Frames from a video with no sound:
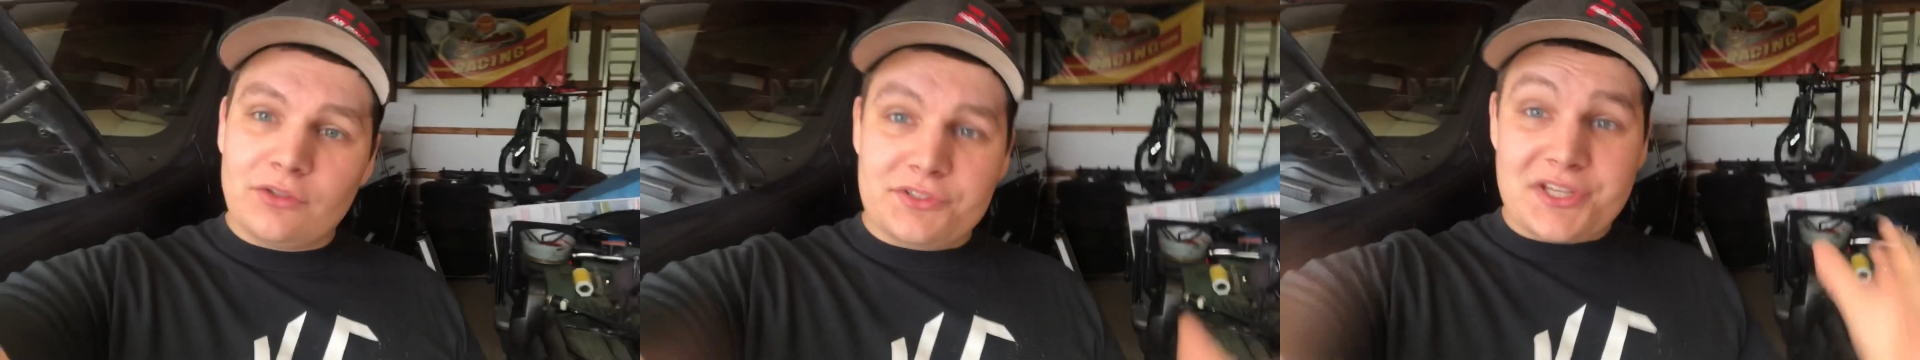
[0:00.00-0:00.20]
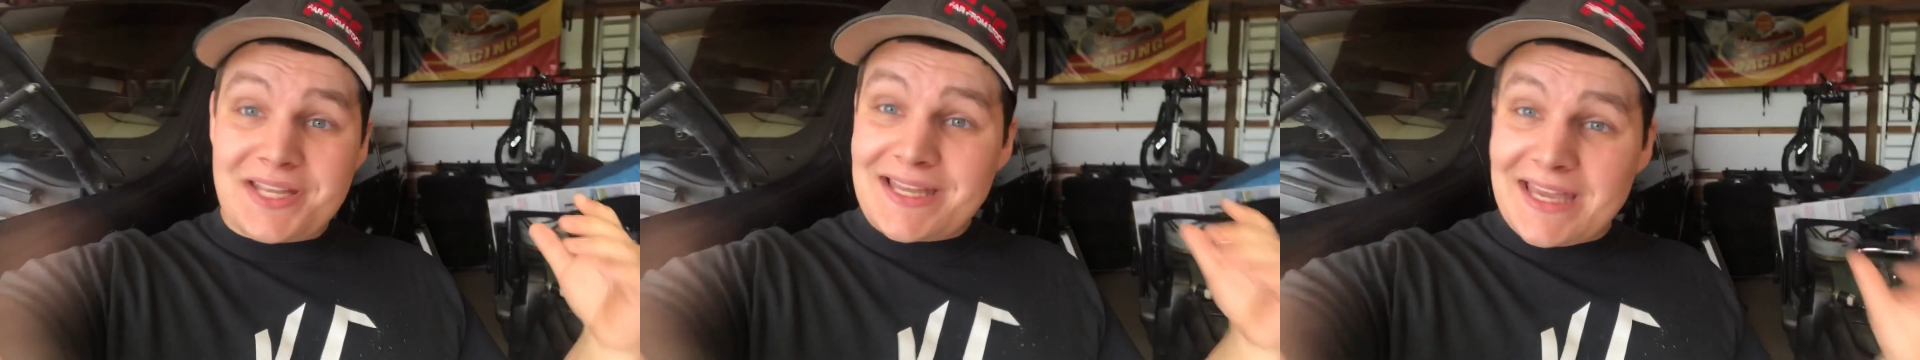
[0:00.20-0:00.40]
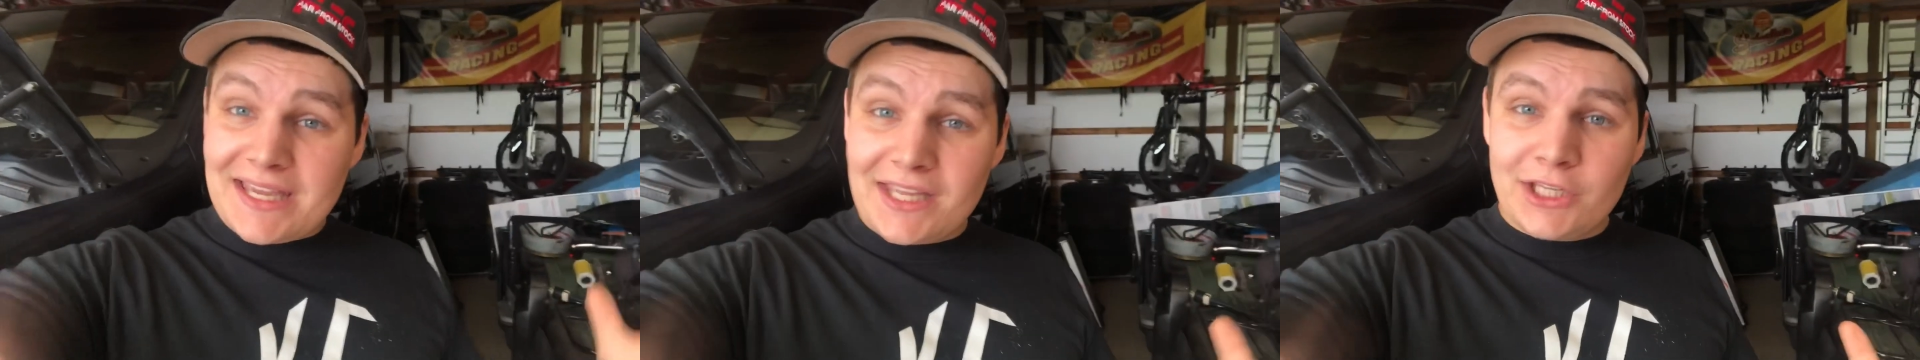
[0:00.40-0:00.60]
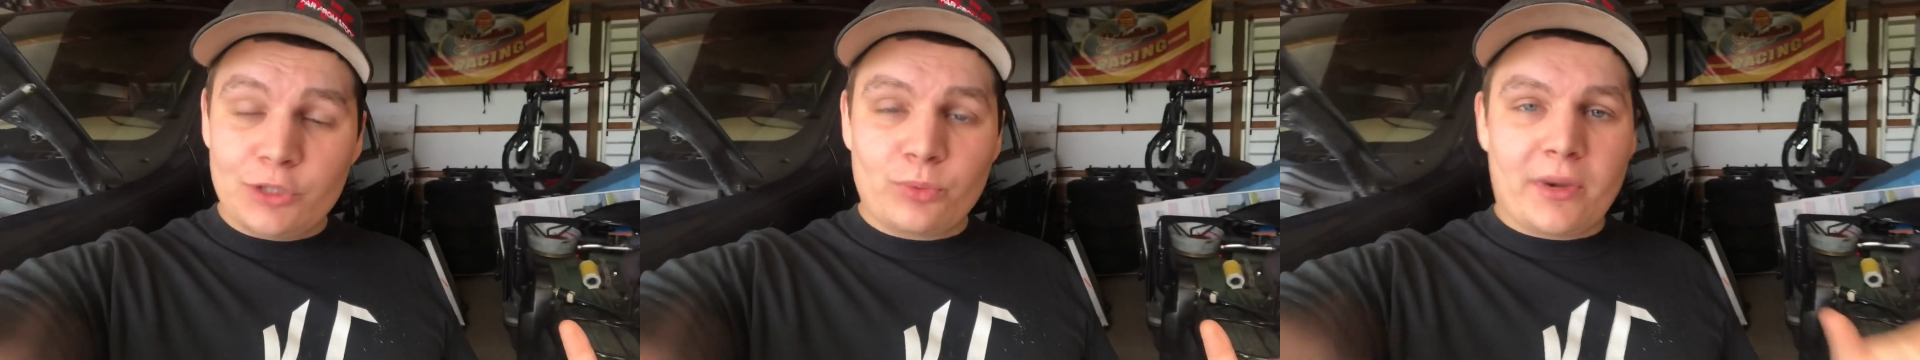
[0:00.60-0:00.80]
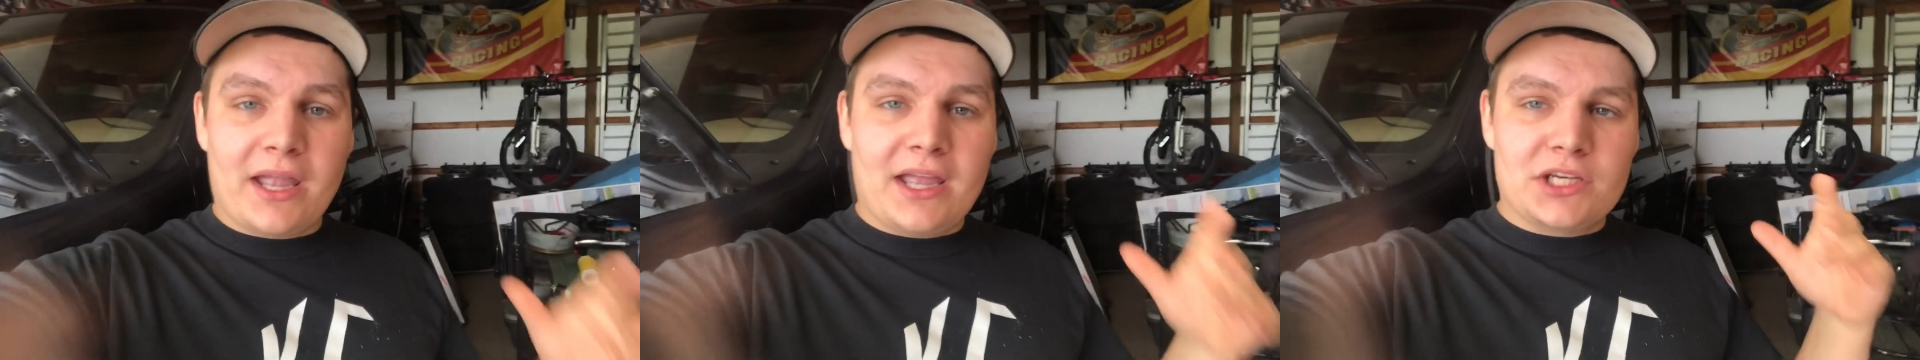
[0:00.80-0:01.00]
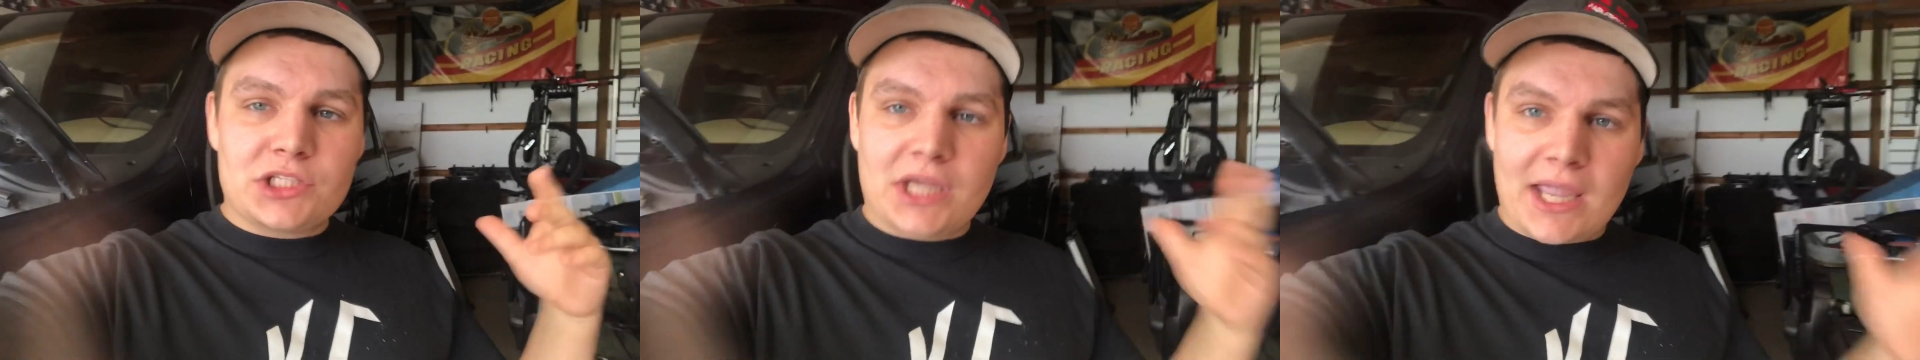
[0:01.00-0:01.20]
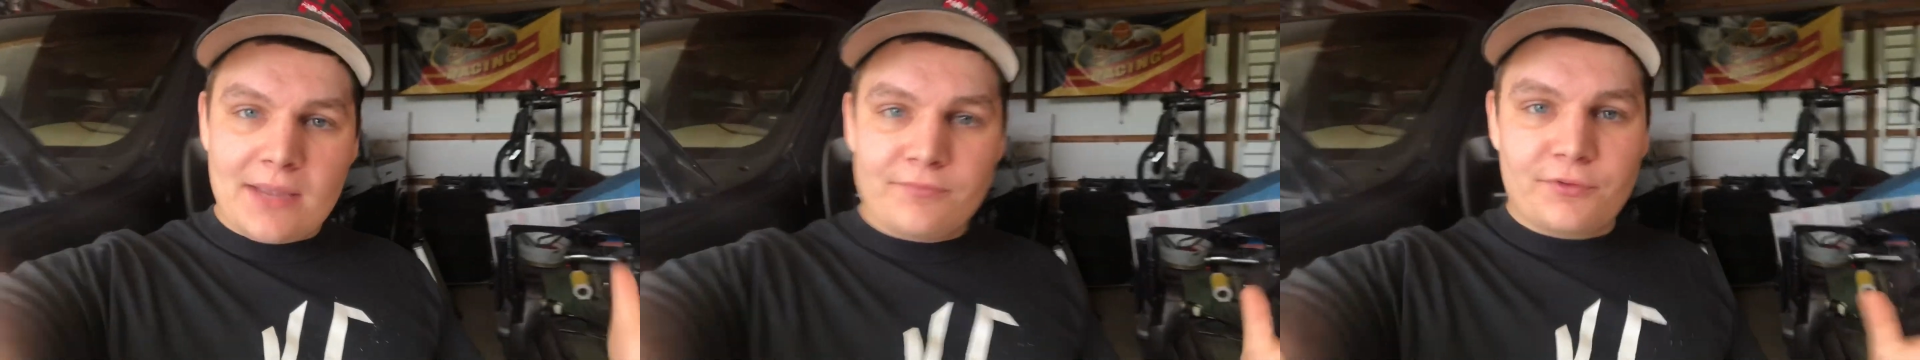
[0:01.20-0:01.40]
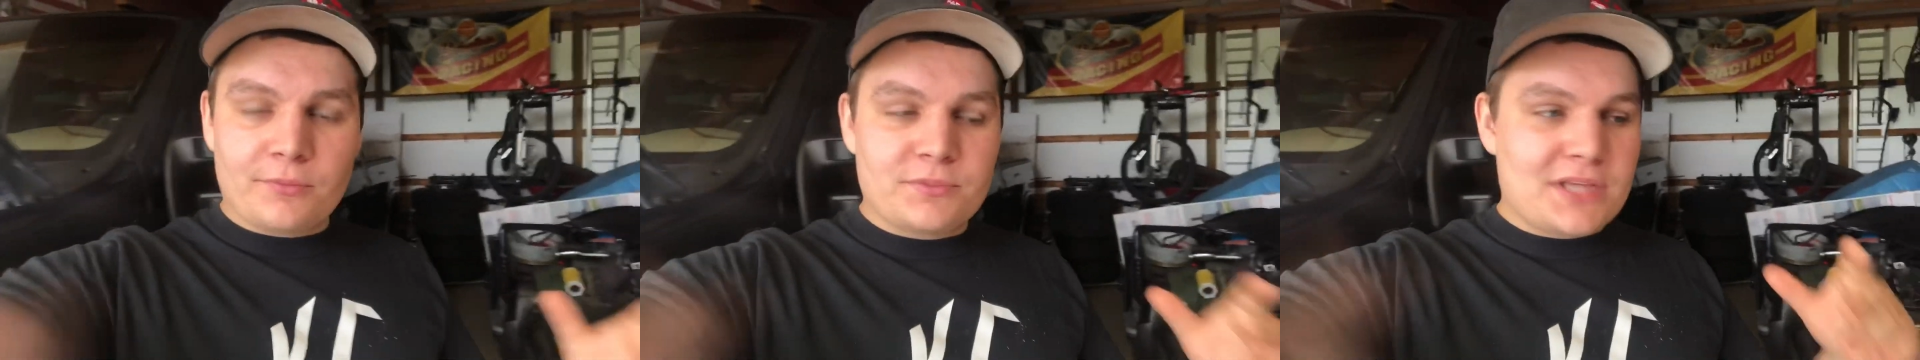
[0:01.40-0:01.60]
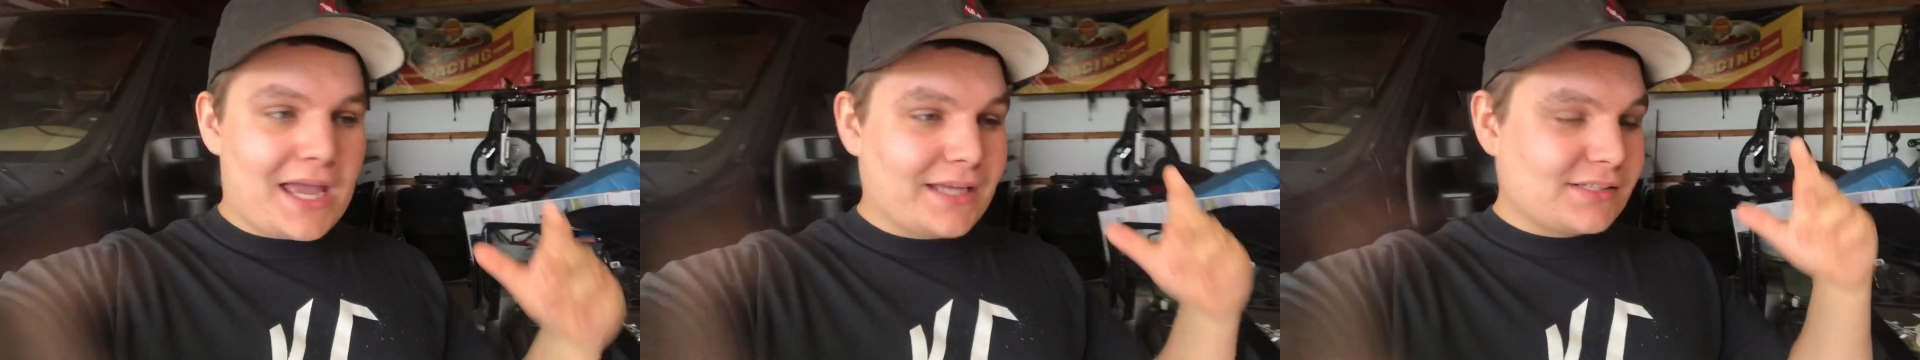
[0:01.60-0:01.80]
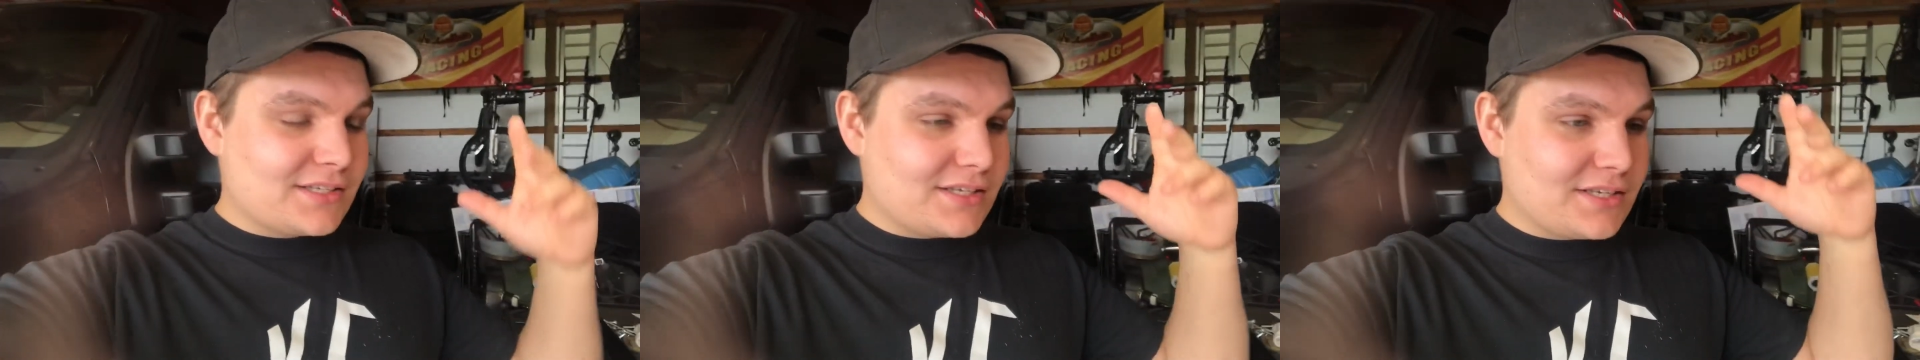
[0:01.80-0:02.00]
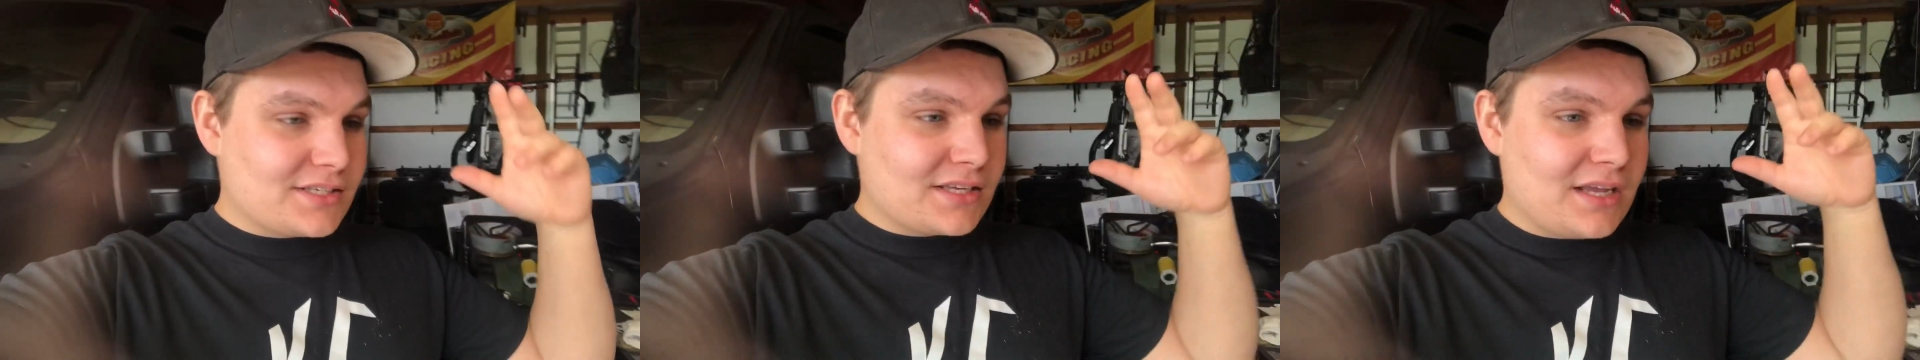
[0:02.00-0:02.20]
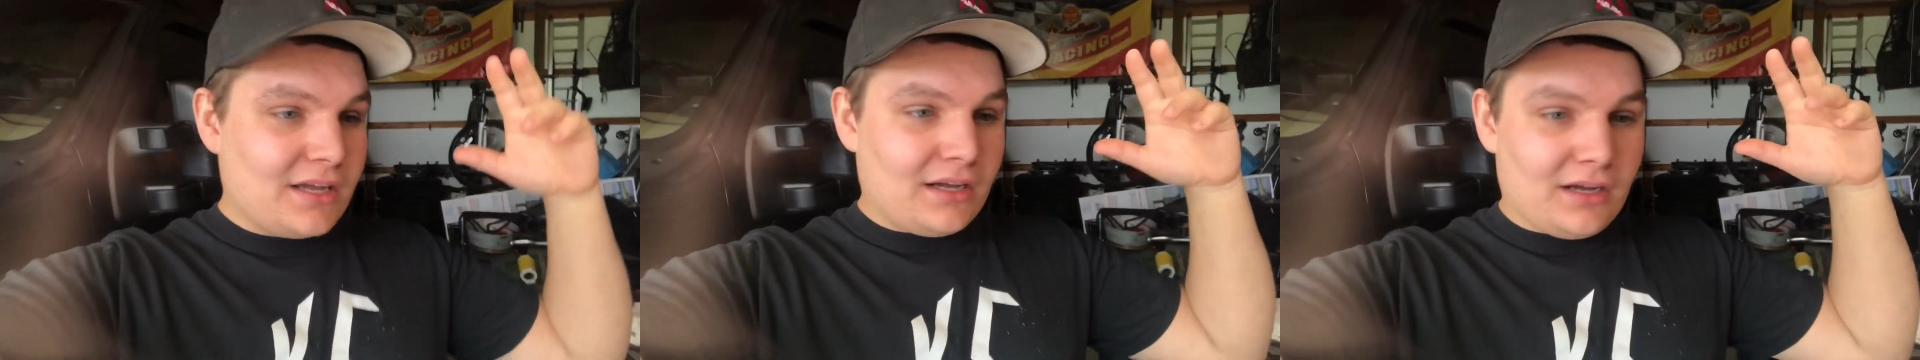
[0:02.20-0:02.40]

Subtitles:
It's a King Ranch, came from Texas,